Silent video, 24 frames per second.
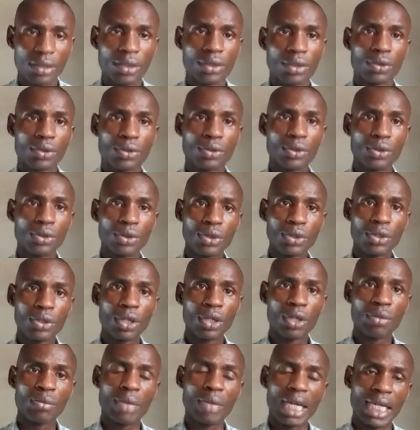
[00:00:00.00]

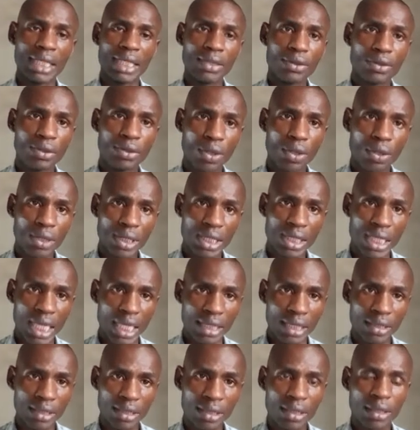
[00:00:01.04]
sodium
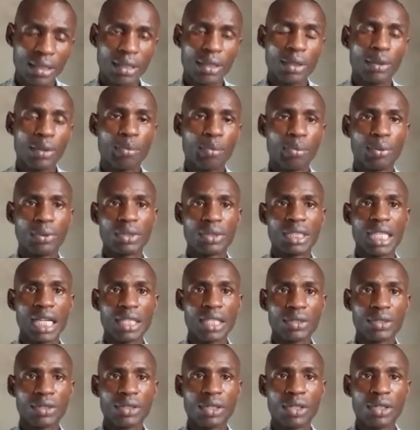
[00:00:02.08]
hydroxide,
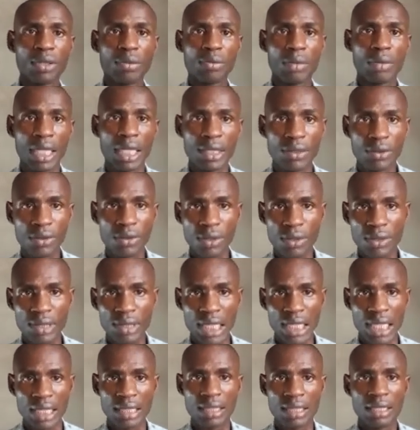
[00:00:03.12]
potassium
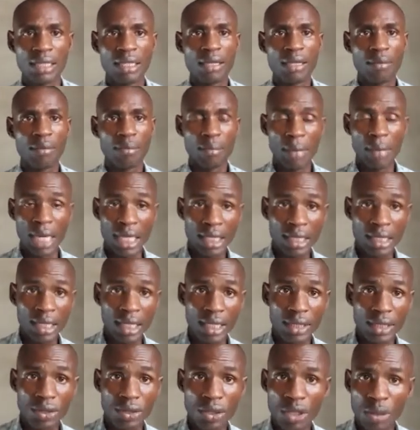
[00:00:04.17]
hydroxide,
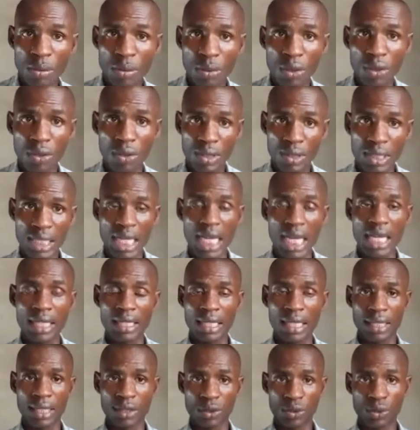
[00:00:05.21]
magnesium oxide,
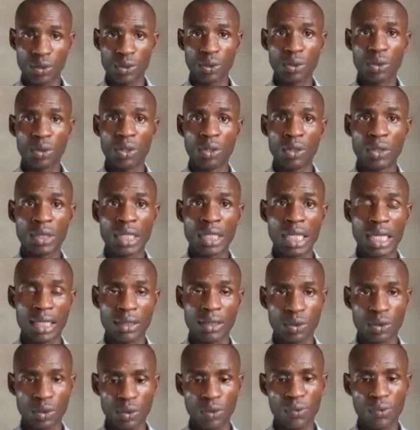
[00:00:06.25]
and so on
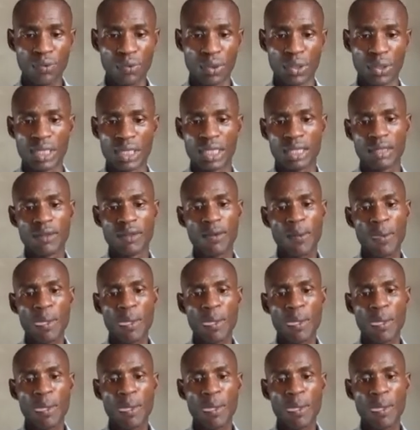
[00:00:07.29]
and so forth.